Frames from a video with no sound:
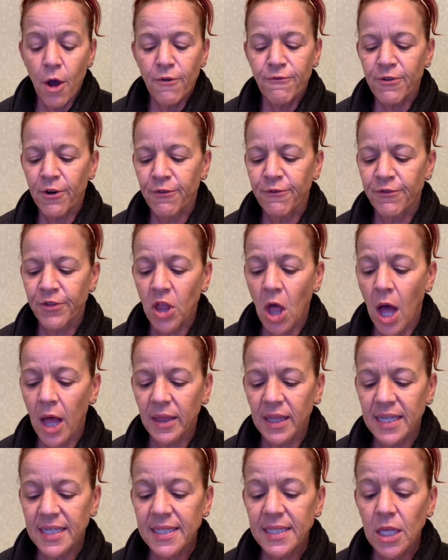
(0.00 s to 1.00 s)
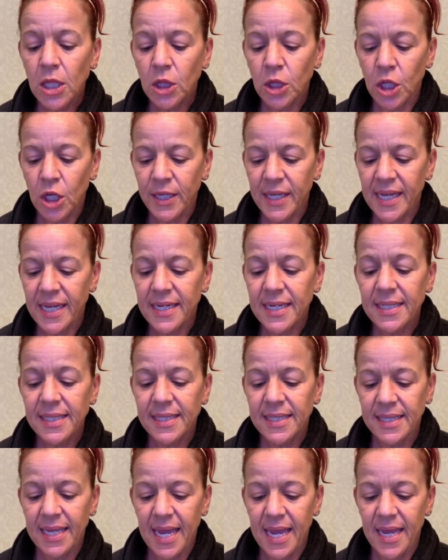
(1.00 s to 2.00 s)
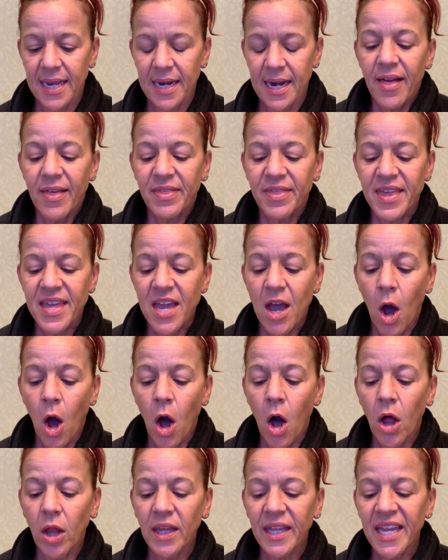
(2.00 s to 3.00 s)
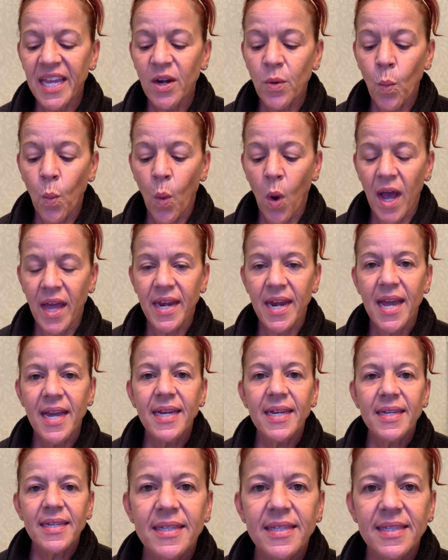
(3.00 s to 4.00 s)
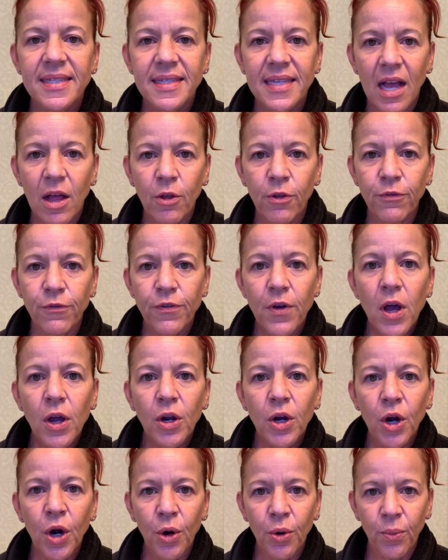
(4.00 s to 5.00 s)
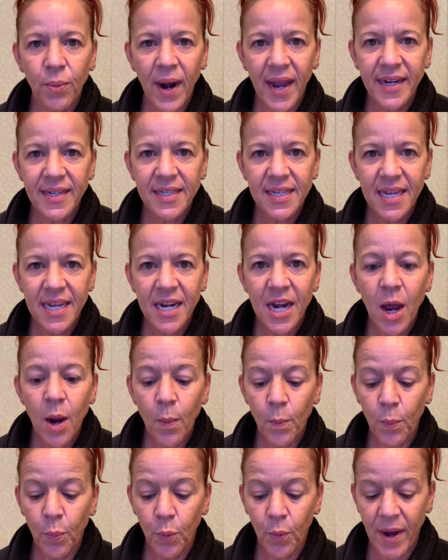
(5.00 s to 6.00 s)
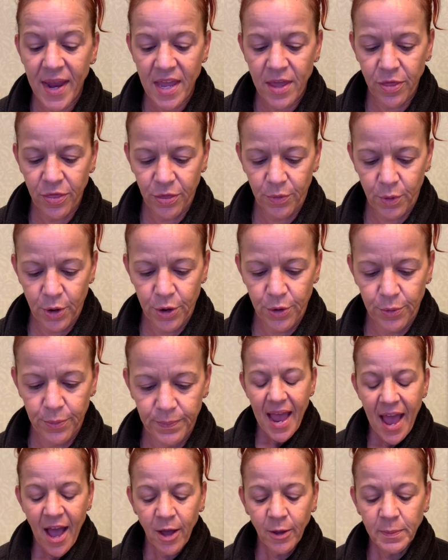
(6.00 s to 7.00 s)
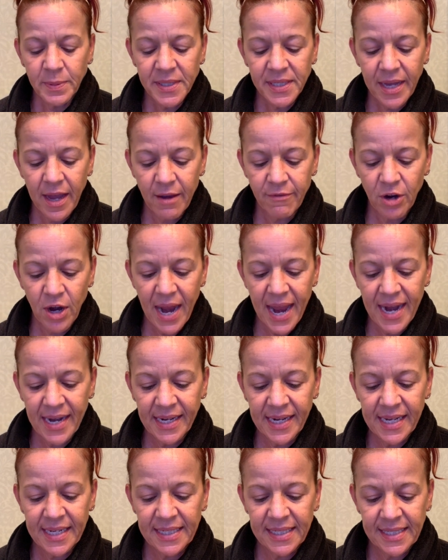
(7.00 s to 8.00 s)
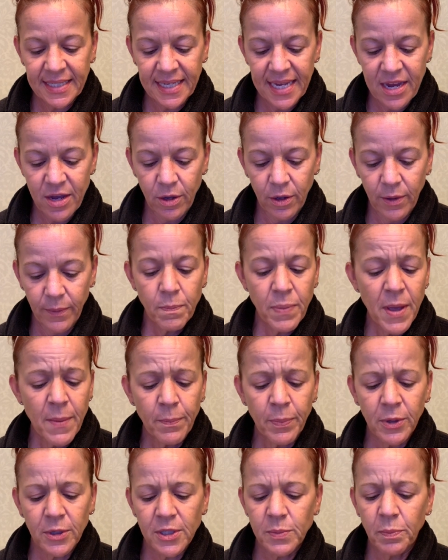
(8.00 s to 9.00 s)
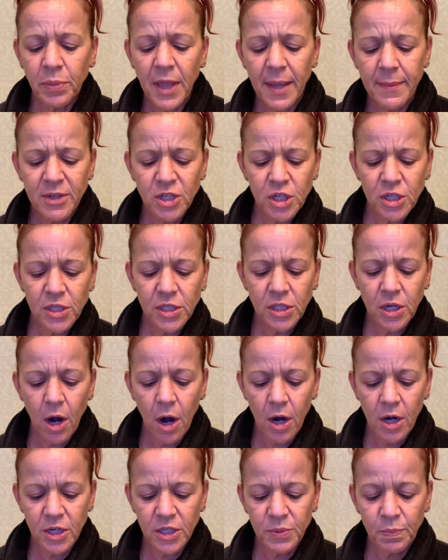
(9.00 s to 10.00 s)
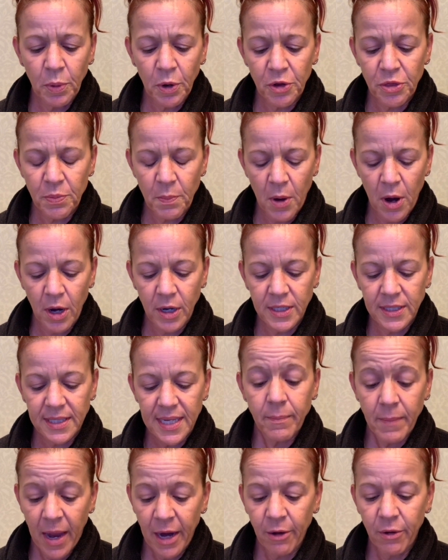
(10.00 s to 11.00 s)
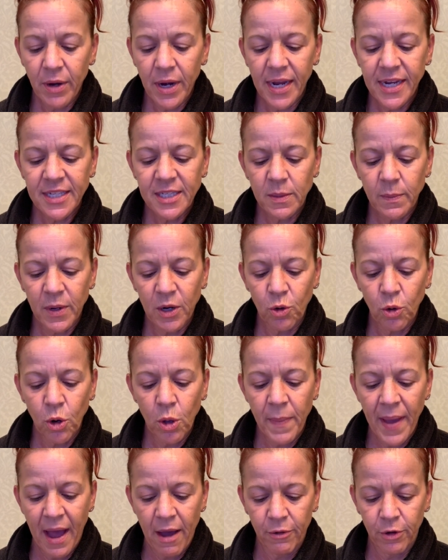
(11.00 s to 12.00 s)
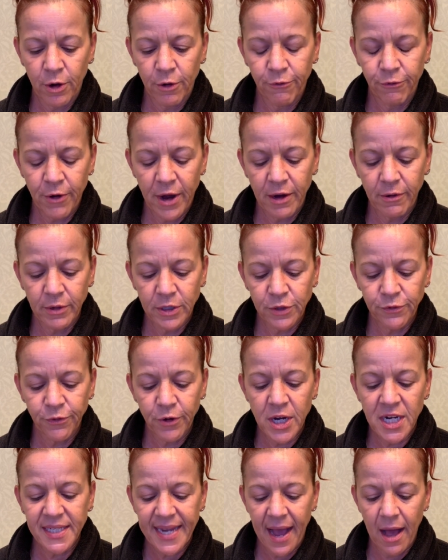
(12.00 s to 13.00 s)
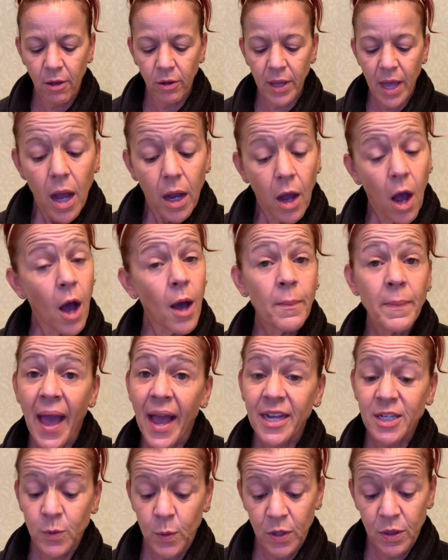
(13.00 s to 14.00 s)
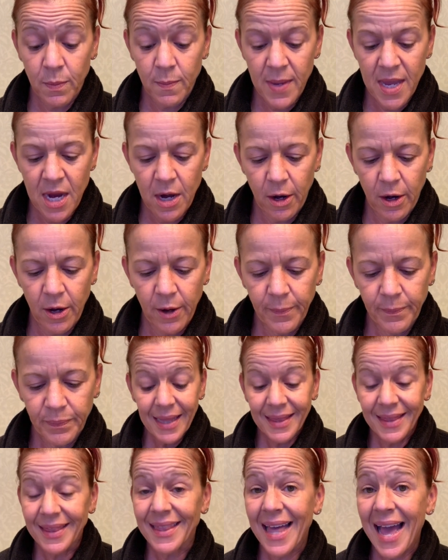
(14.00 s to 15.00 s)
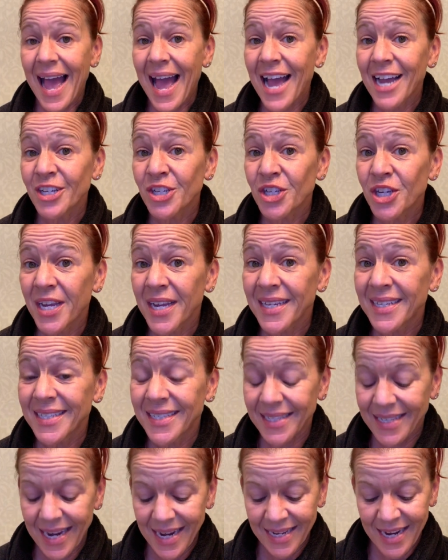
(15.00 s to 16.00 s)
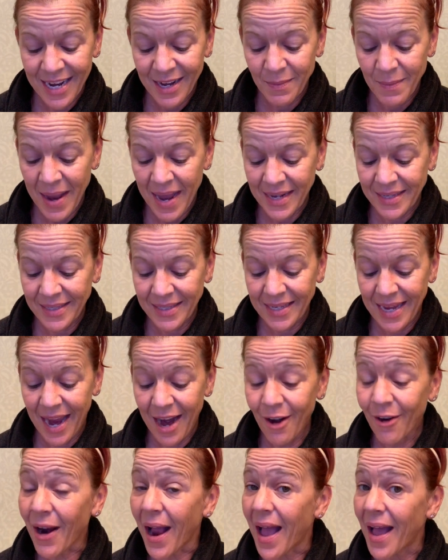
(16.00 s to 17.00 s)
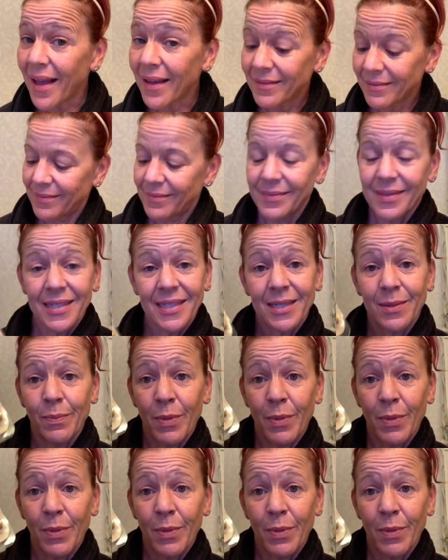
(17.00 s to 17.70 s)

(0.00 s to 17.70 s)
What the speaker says: for flawless looking skin. The all-in-one self-correcting breakthrough helps cover and conceal pimples, blemishes, scars, birthmarks. Micronized mineral powder, fragrance-free talc, compact with mirror, lash extending mascara. It's a